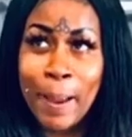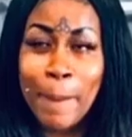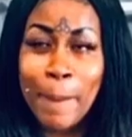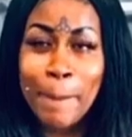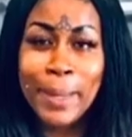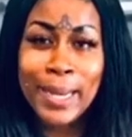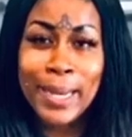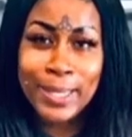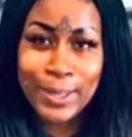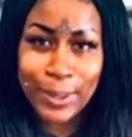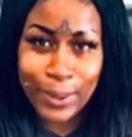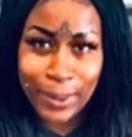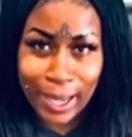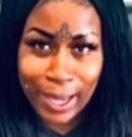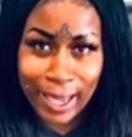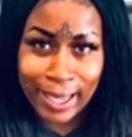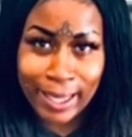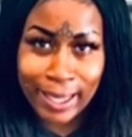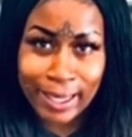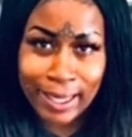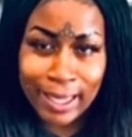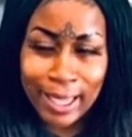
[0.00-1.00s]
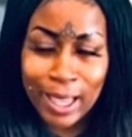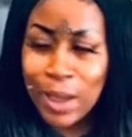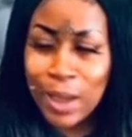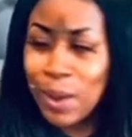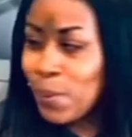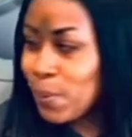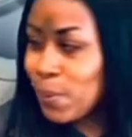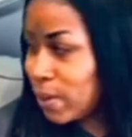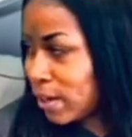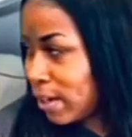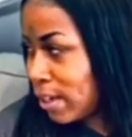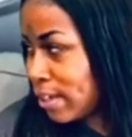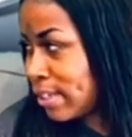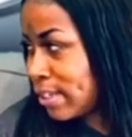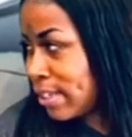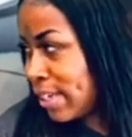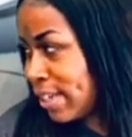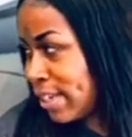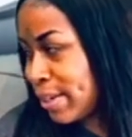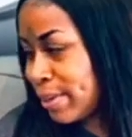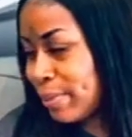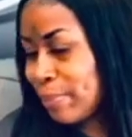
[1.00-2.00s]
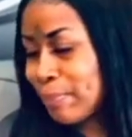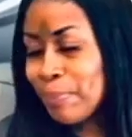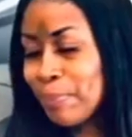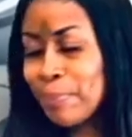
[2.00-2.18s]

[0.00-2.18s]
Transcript: but it's okay. We're going to get it.